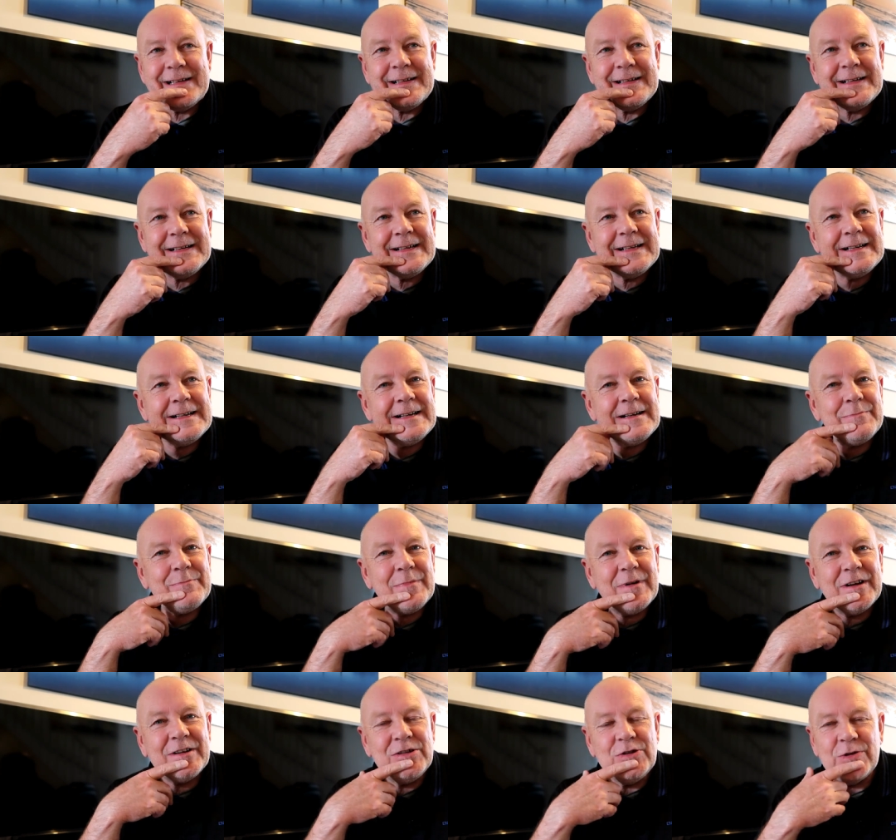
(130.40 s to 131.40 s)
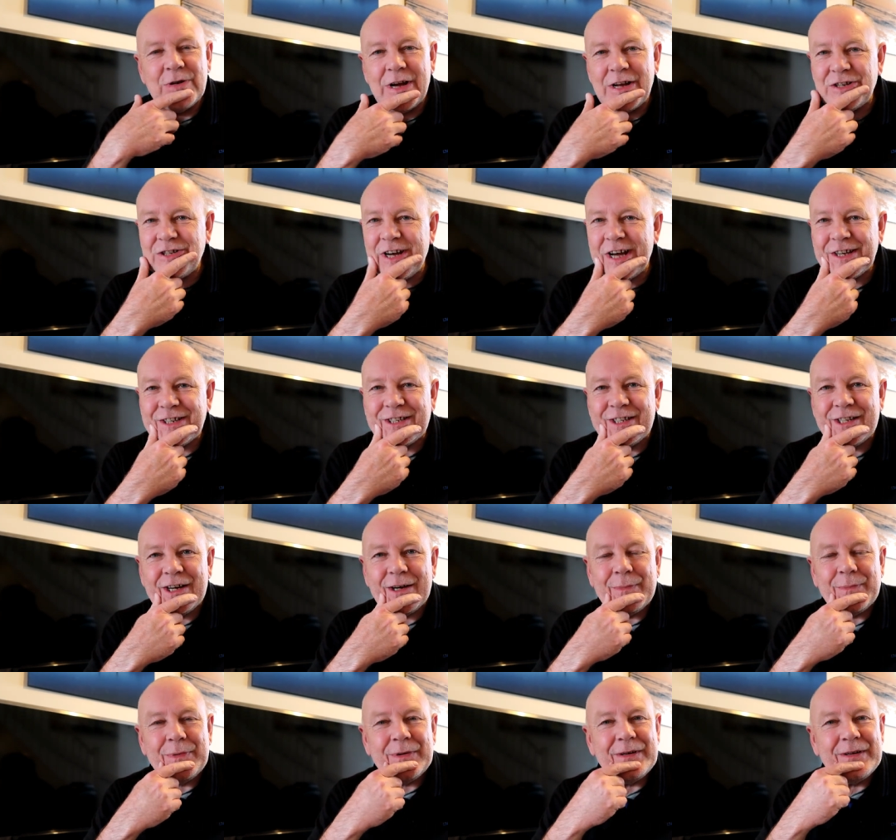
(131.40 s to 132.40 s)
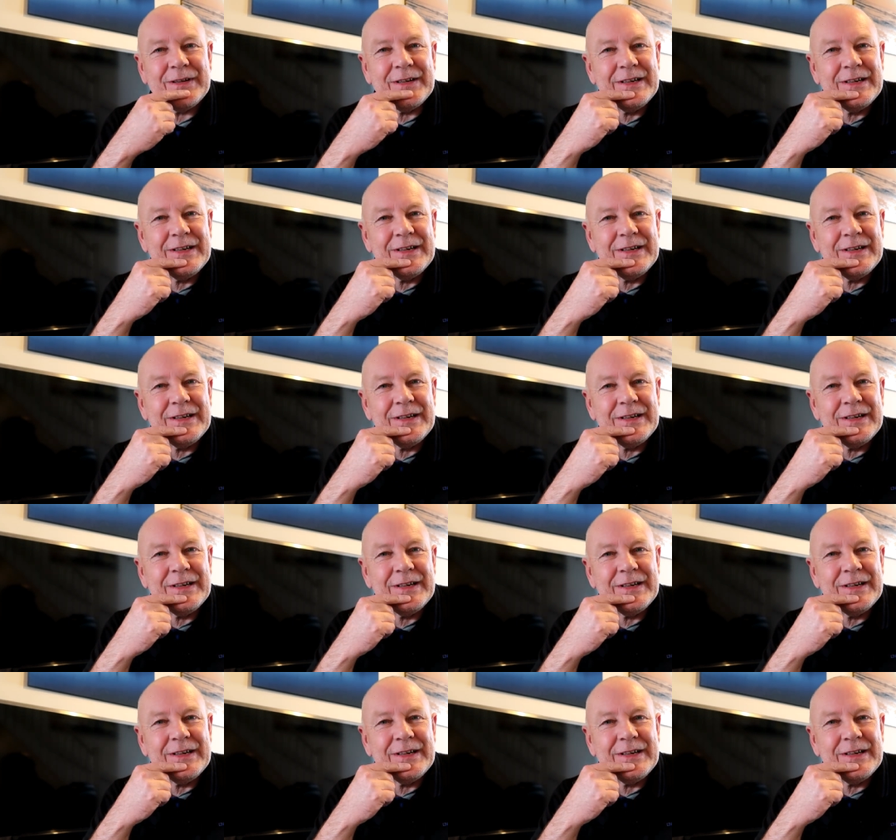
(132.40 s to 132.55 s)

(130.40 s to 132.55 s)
um, and you get chatted up,